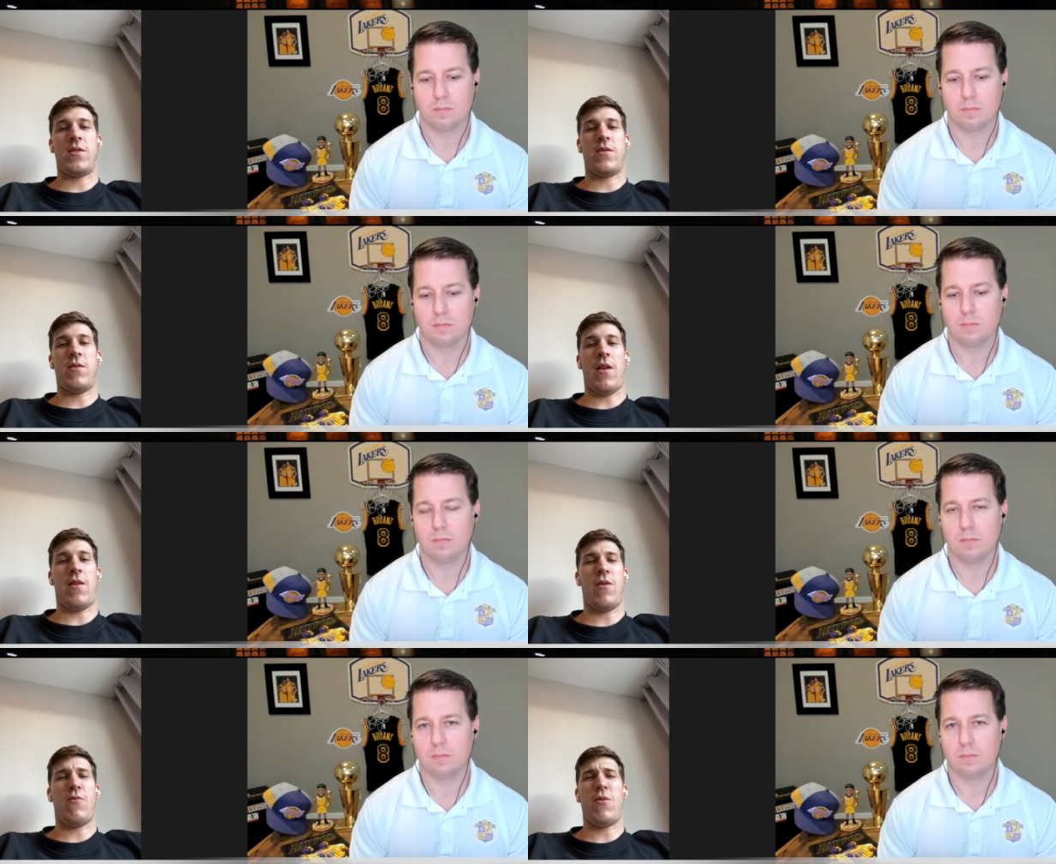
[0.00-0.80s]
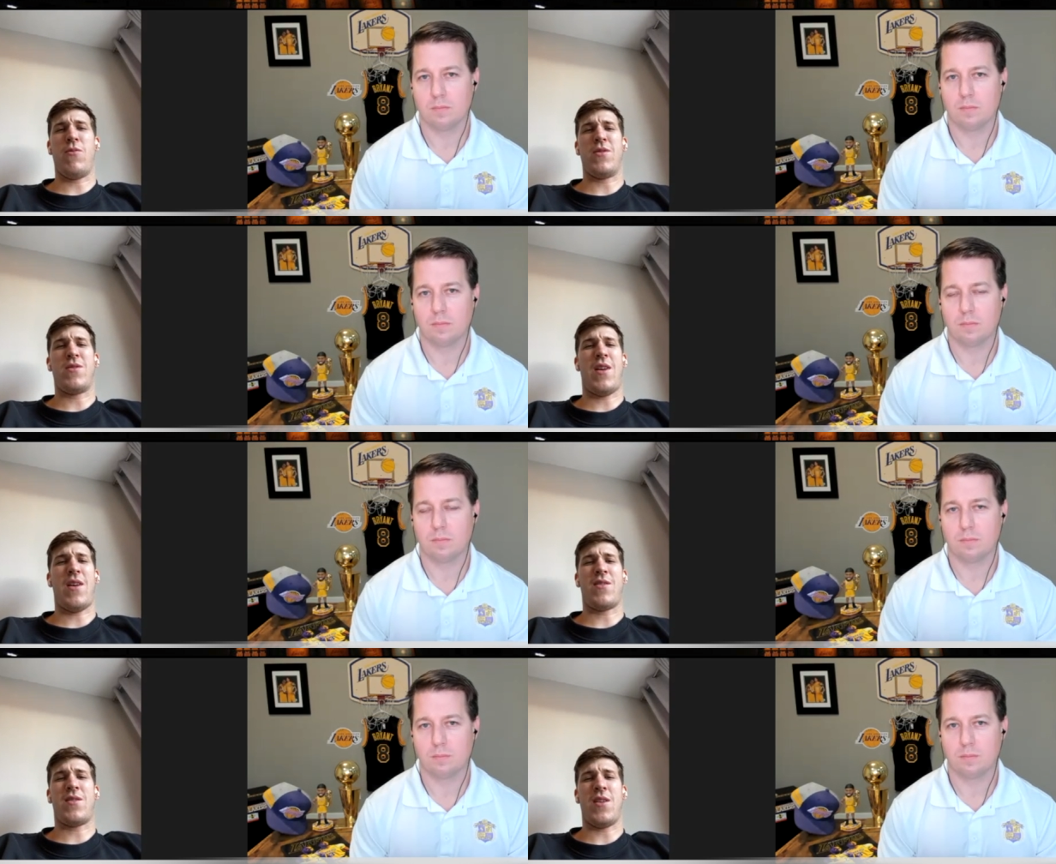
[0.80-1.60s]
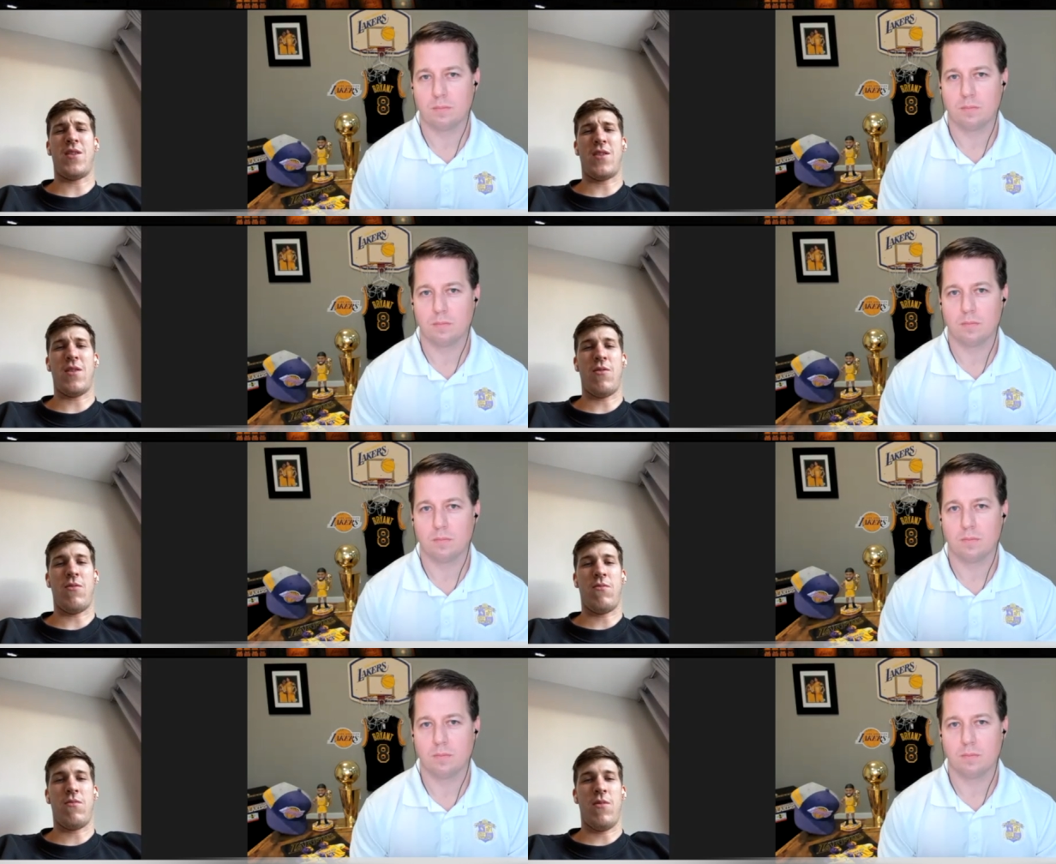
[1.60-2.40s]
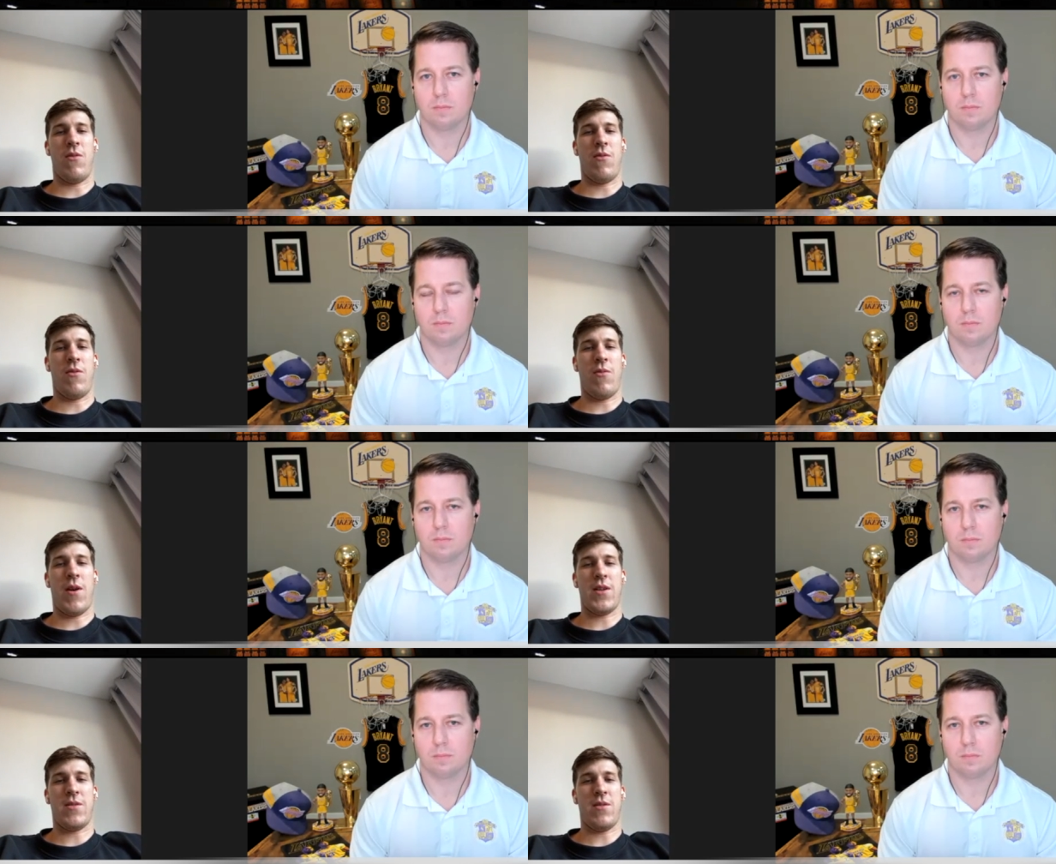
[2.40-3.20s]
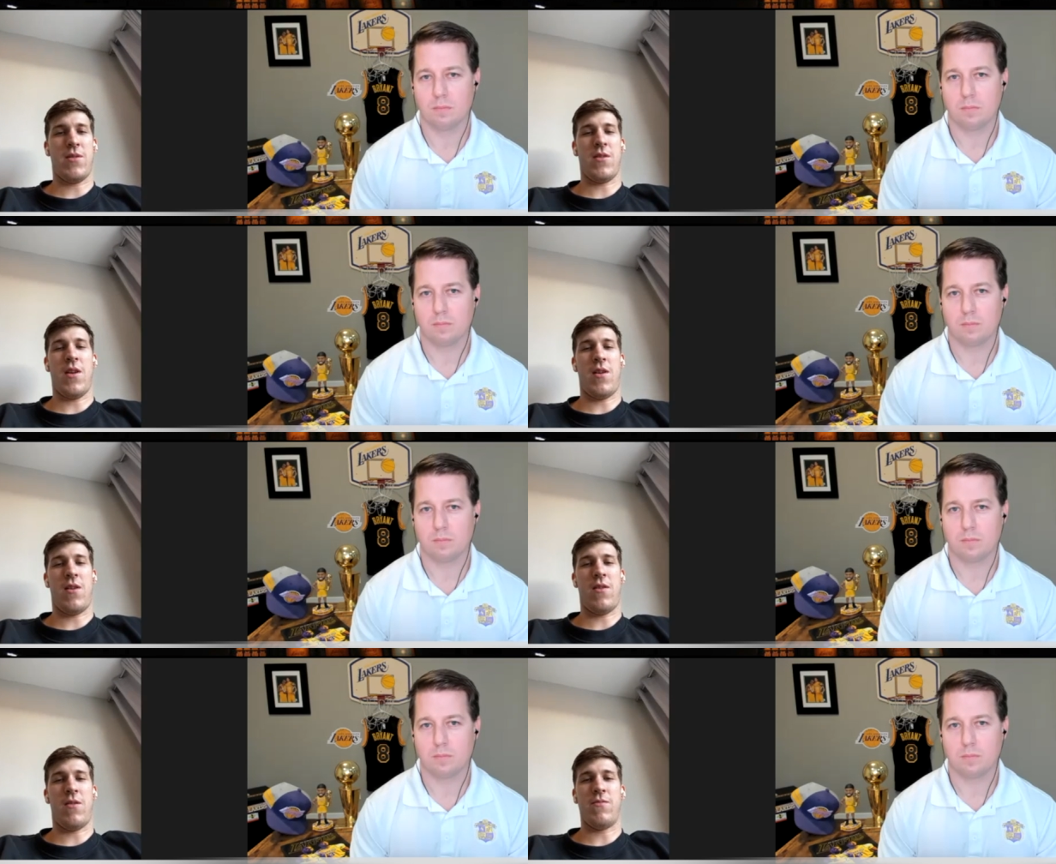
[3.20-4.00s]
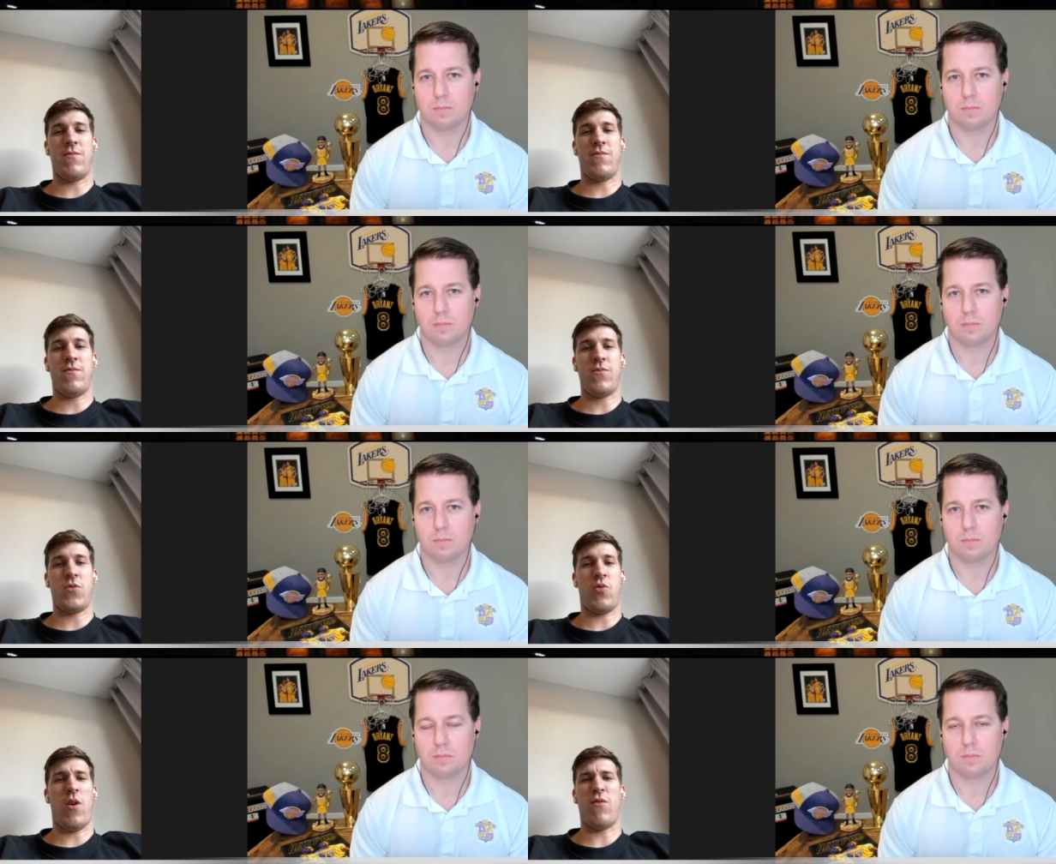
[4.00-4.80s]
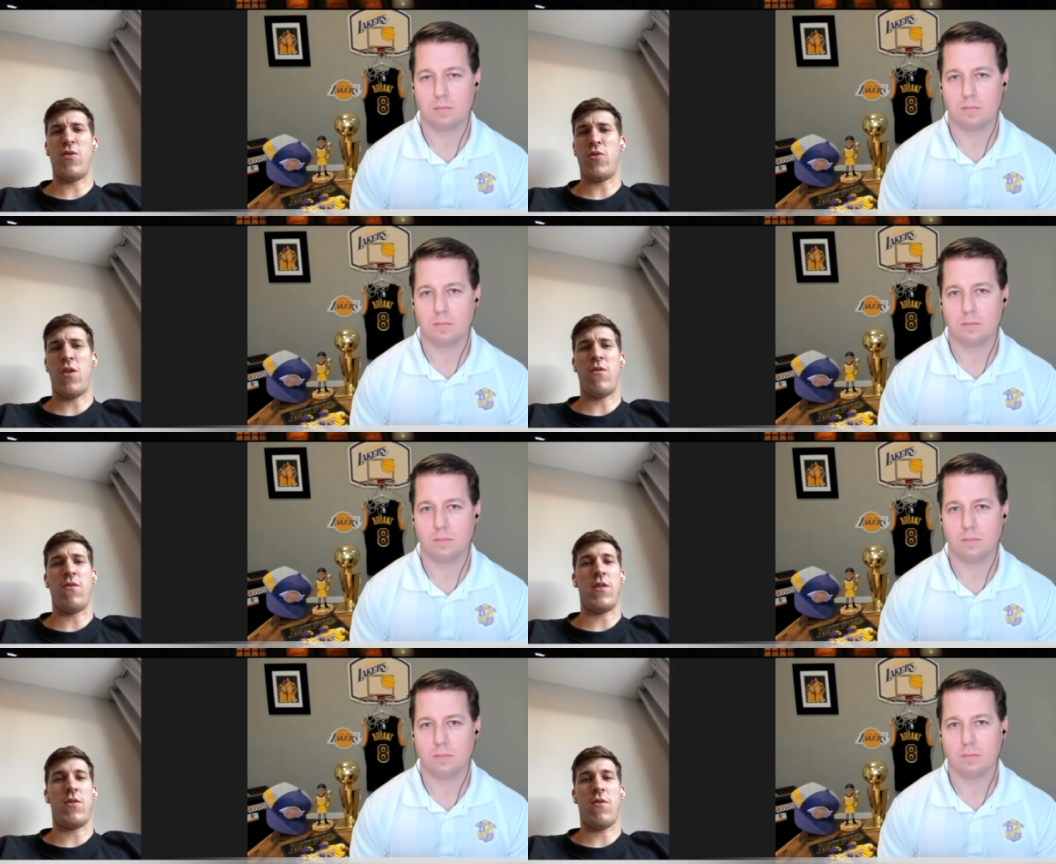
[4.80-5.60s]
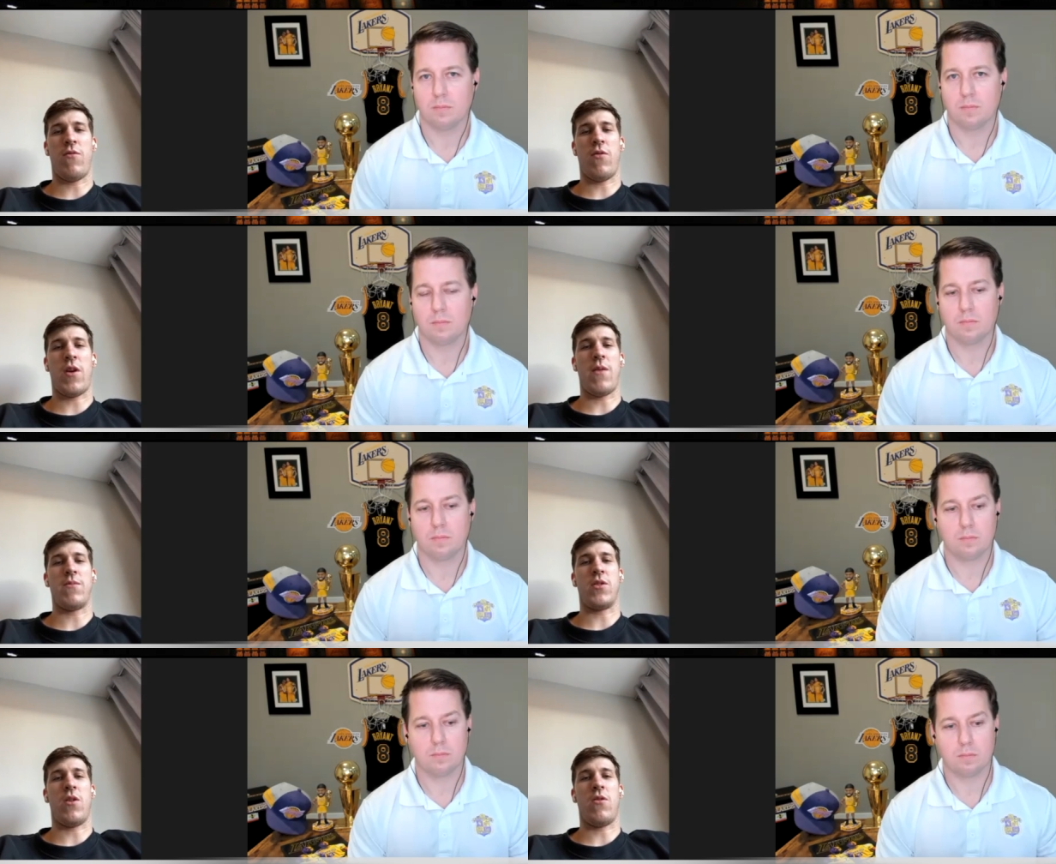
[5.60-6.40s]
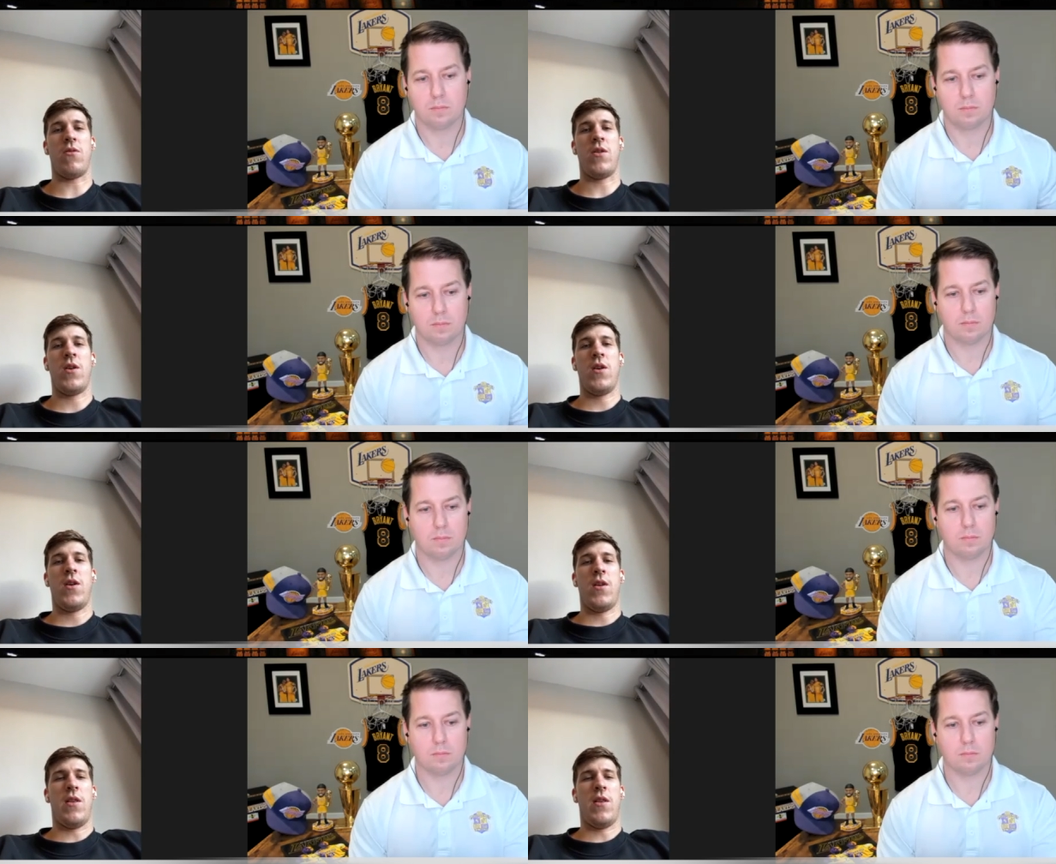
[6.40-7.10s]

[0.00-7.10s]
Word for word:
Speaker 1: is I think we was like sixth in the the West at um, twelve and twelve, like three or four games ago.